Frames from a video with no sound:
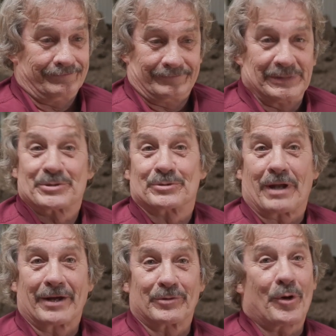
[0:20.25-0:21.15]
it's
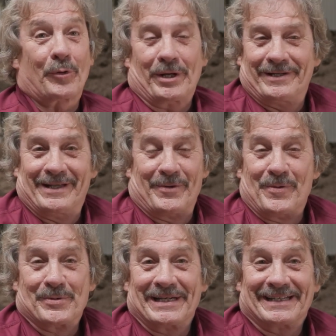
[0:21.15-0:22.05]
like dirt, they
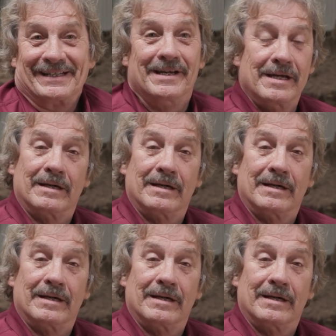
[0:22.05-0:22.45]
won't eat it.